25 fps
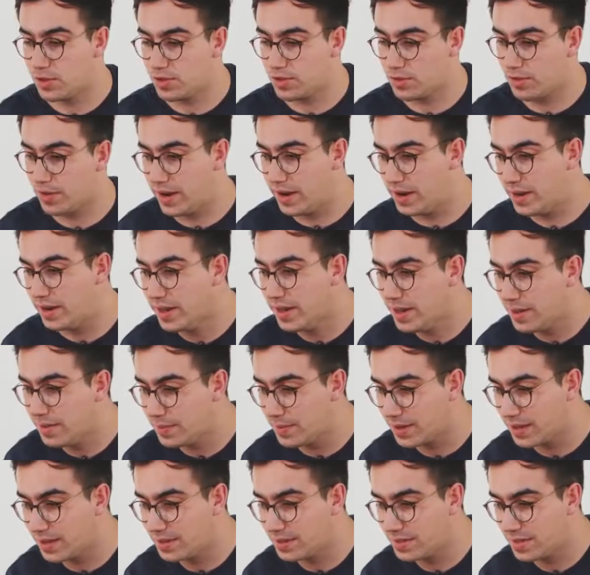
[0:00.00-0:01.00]
is great
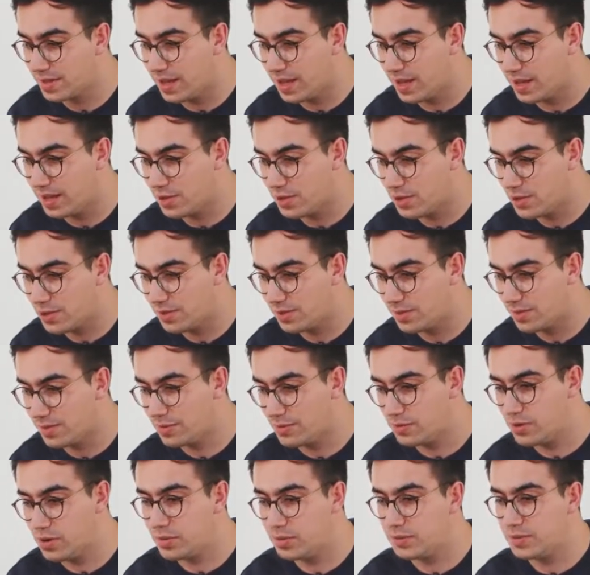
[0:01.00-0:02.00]
because you shouldn't be
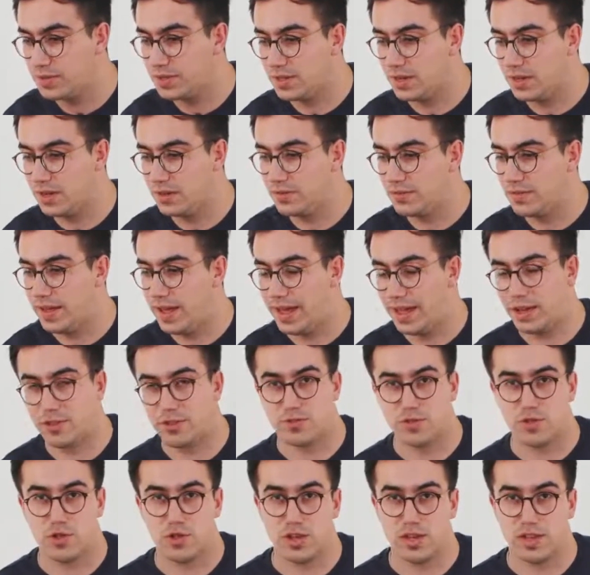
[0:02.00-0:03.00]
robbed of
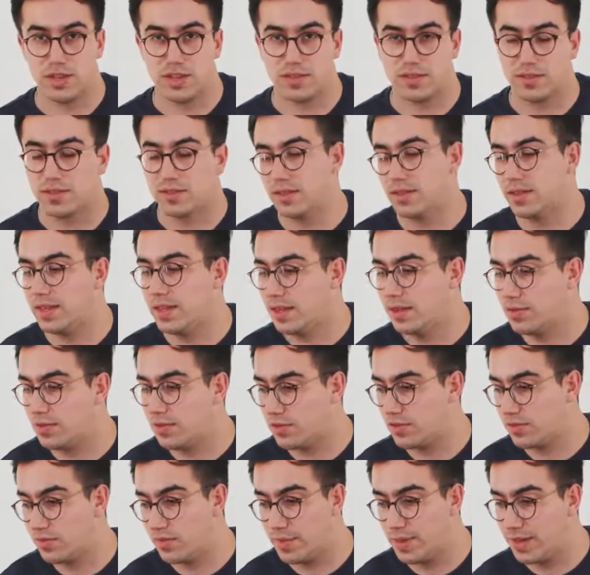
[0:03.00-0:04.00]
extra cheese
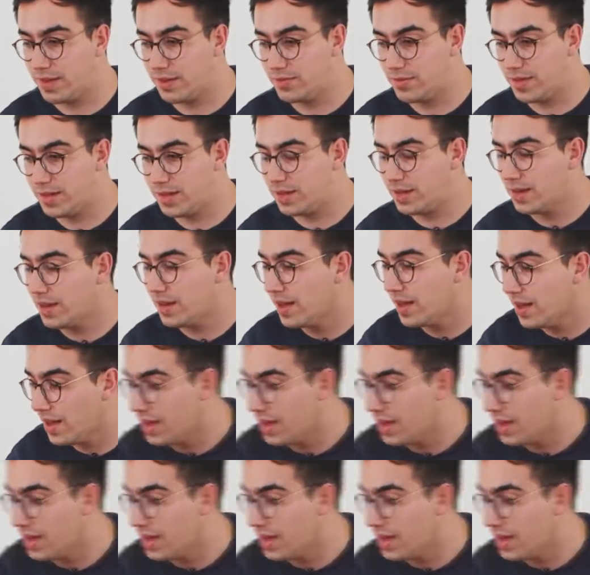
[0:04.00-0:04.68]
just for being vegan.